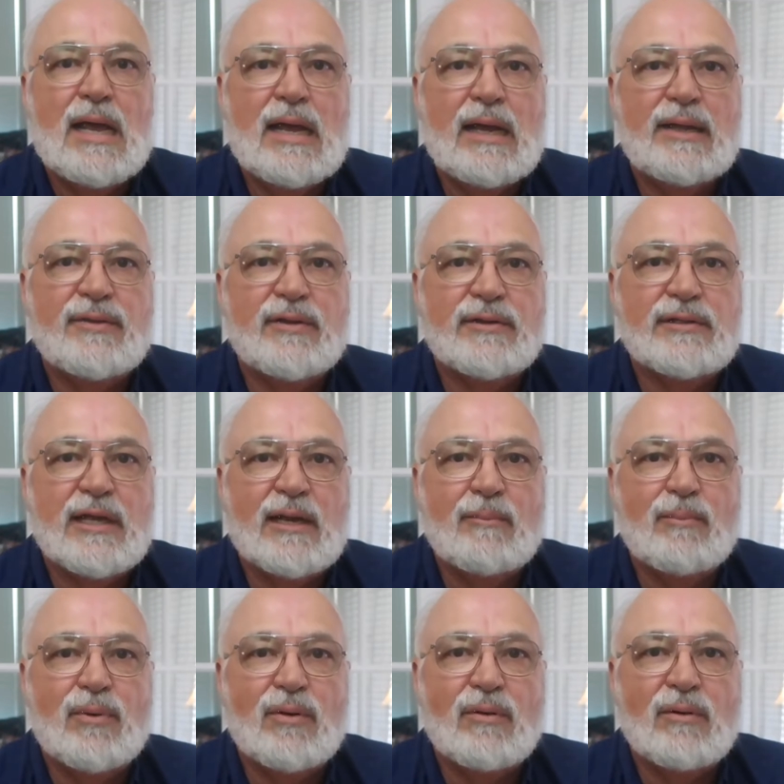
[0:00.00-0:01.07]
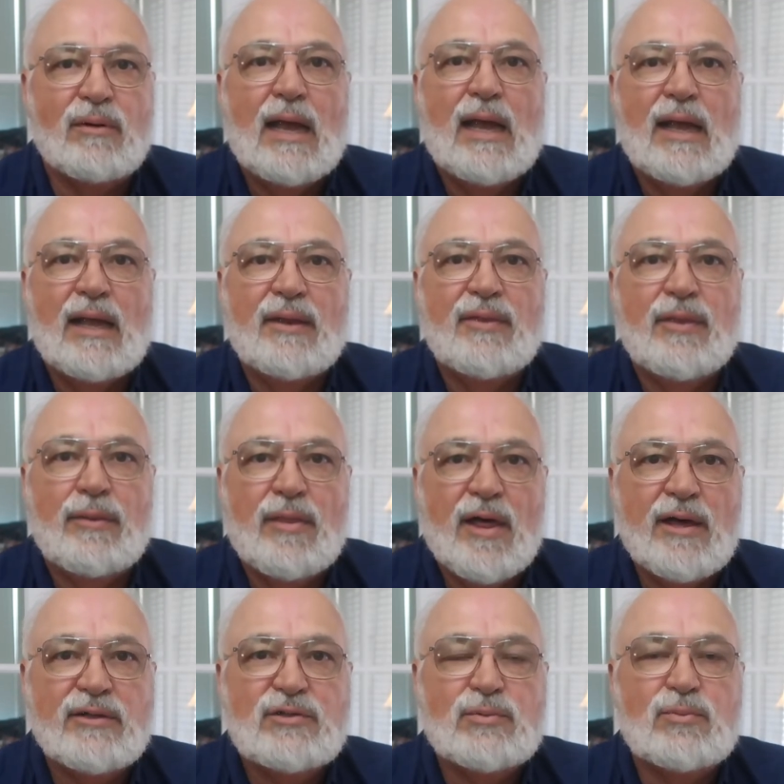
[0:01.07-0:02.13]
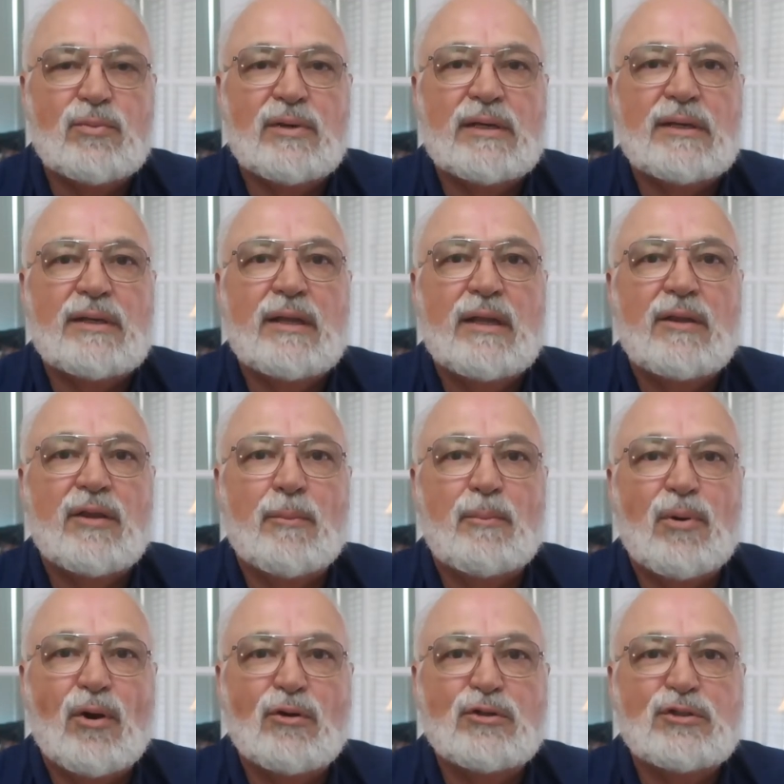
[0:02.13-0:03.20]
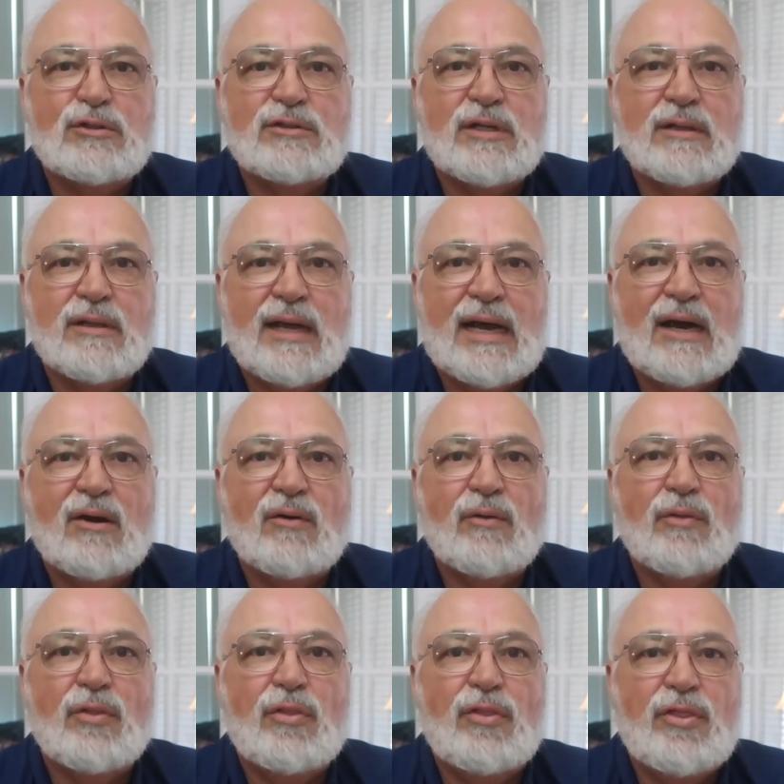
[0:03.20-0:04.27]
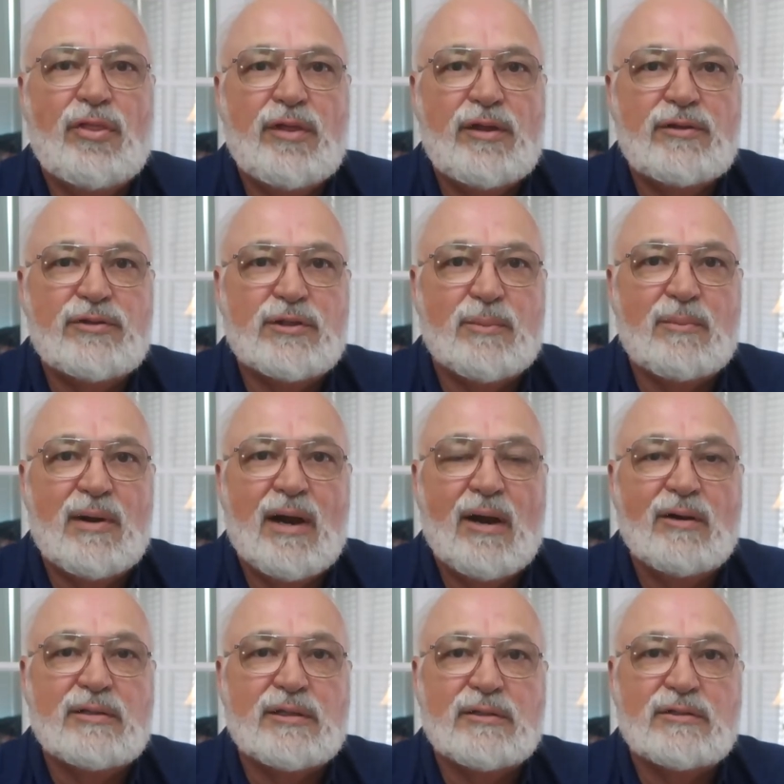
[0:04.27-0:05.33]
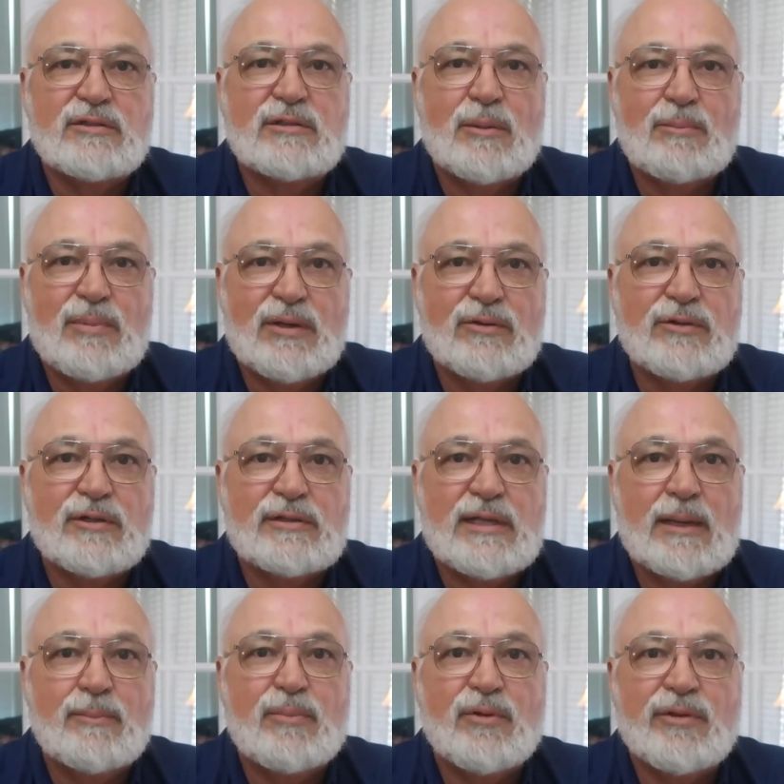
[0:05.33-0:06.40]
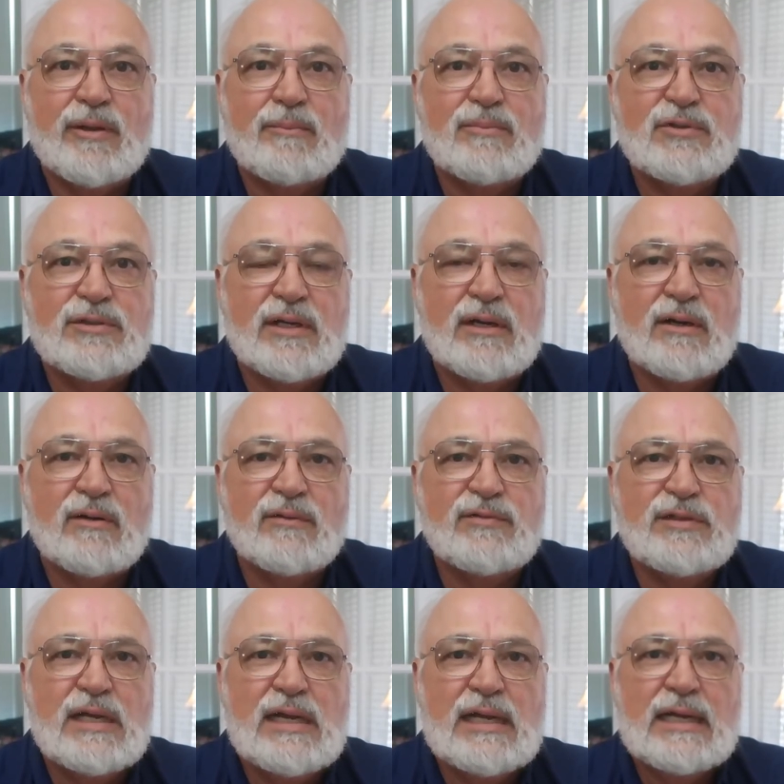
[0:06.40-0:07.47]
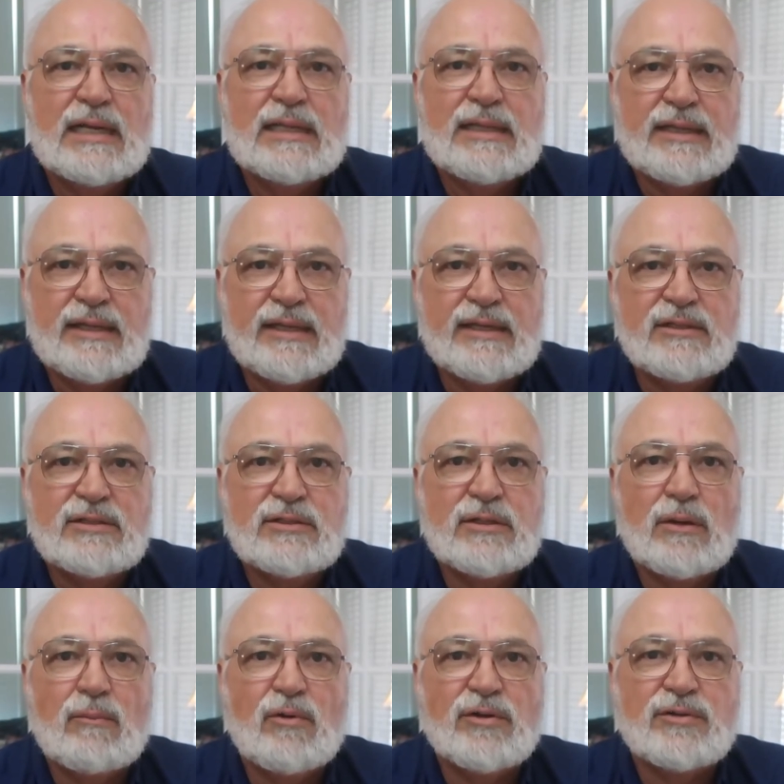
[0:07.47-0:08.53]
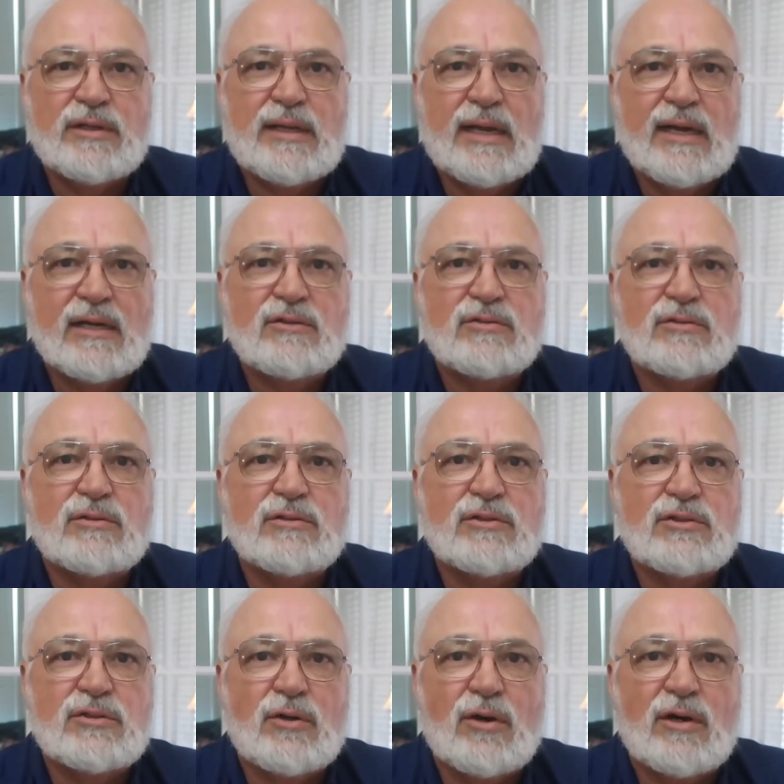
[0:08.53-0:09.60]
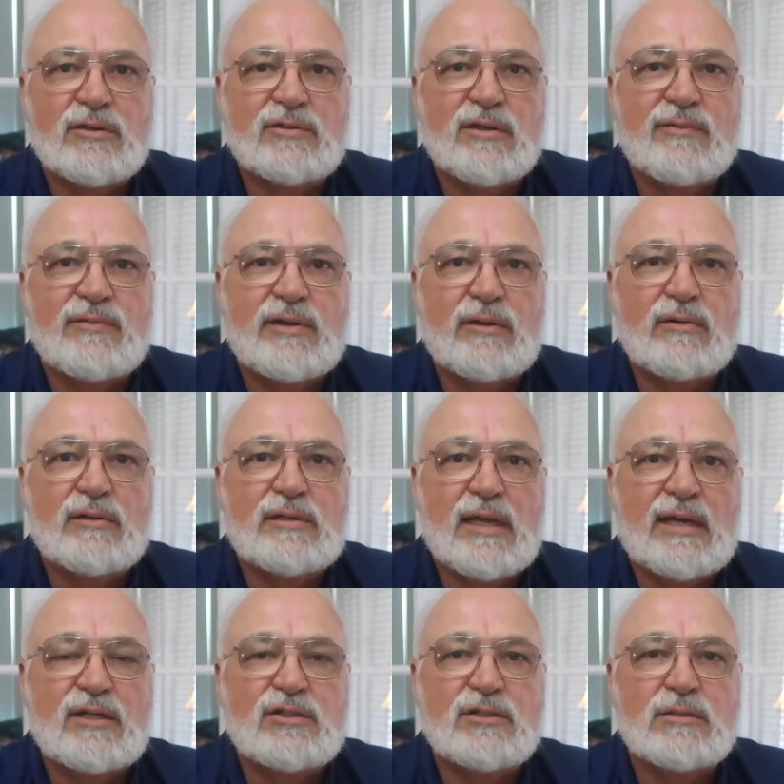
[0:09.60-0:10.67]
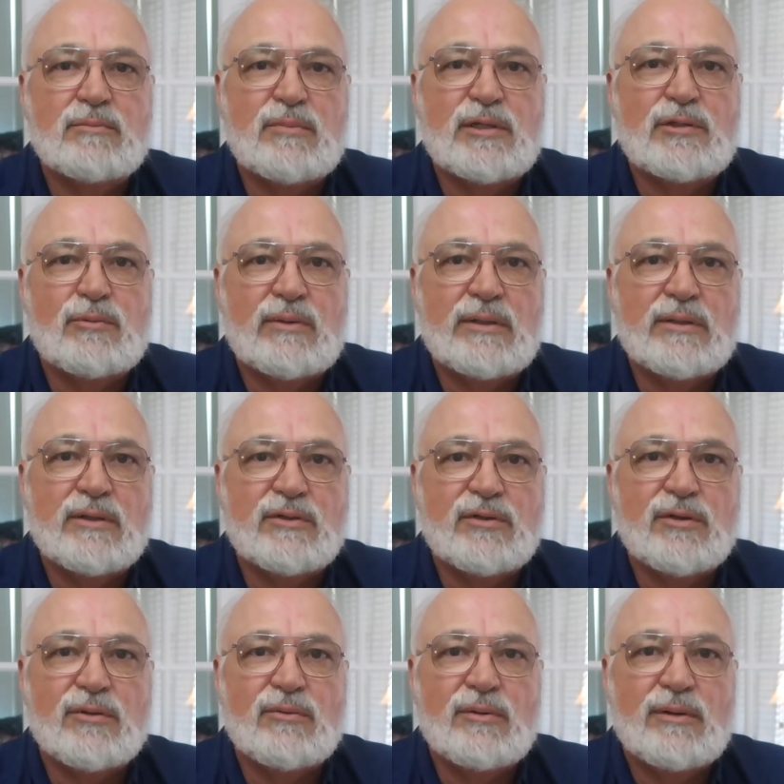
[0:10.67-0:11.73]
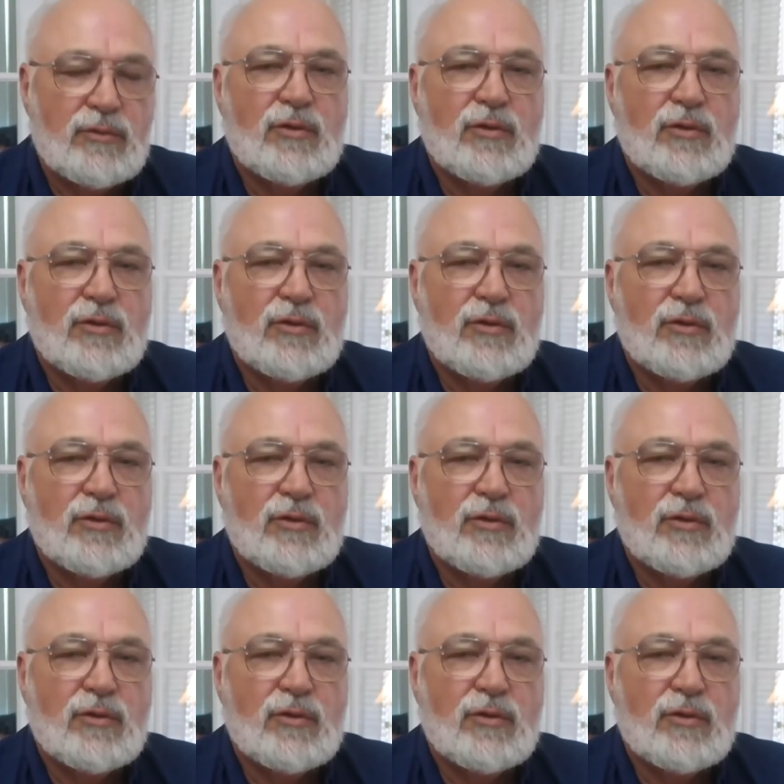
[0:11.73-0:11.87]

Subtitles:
and the temple. And thus, when the Persians allowed the Samaritans to build the temple themselves, this was an extra source of irritation between the two.